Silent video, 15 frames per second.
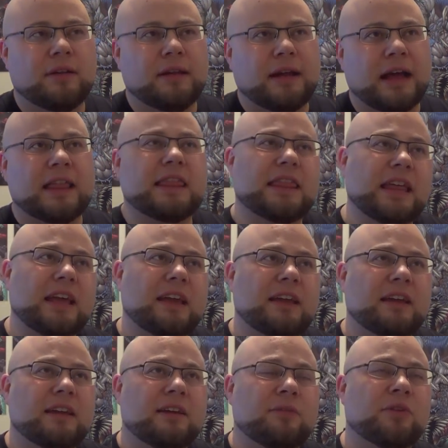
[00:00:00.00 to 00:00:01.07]
I
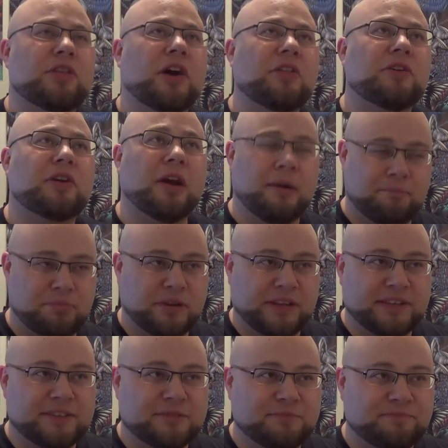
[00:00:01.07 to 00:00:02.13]
think with other
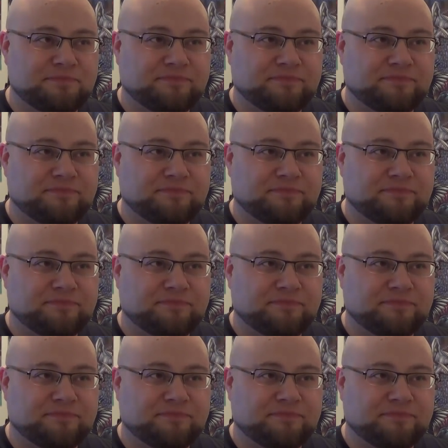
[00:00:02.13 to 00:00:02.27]
companies,